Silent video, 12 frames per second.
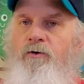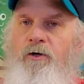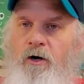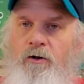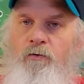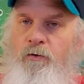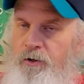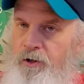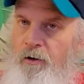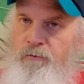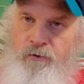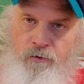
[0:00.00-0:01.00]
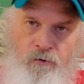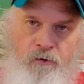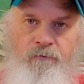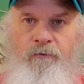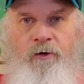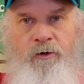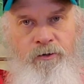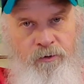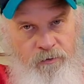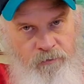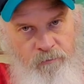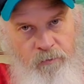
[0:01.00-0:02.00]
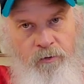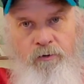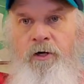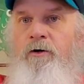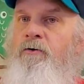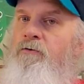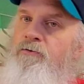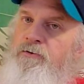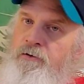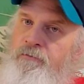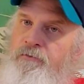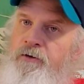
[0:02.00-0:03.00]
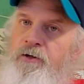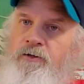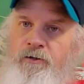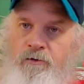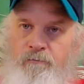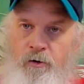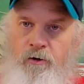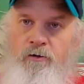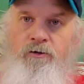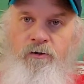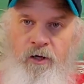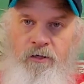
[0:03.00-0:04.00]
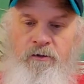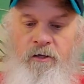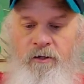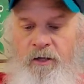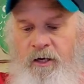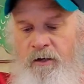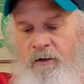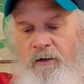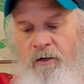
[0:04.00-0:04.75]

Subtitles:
color when it comes to crawfish, bluegills, sunfish, perch, things like that.